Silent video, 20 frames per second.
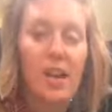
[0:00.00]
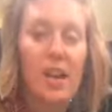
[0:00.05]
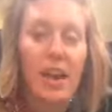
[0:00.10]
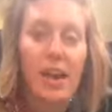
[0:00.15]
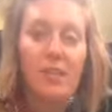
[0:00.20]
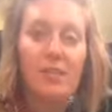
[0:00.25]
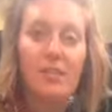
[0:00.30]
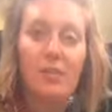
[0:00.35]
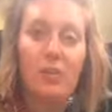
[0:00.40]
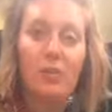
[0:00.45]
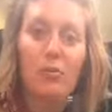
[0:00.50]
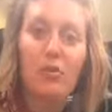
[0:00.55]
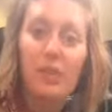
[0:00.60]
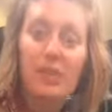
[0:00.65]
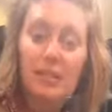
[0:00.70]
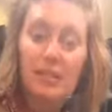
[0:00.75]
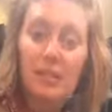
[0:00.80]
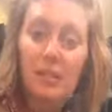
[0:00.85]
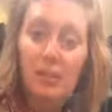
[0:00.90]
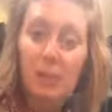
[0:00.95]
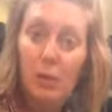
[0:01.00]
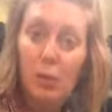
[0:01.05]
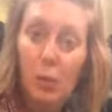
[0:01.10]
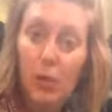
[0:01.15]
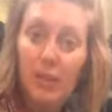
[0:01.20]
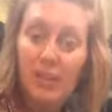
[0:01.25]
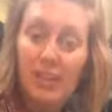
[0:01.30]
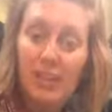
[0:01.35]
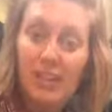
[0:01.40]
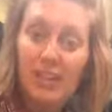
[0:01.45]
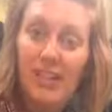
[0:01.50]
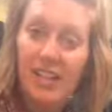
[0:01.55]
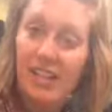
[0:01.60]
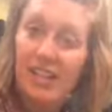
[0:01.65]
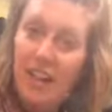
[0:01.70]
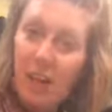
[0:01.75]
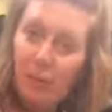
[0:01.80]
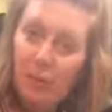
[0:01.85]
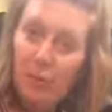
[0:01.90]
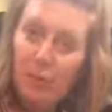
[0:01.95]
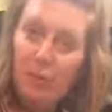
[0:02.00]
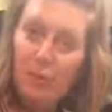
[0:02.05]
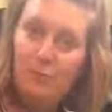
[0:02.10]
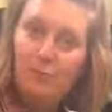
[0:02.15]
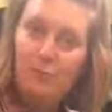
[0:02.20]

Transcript: And so this can be one thing that can help you.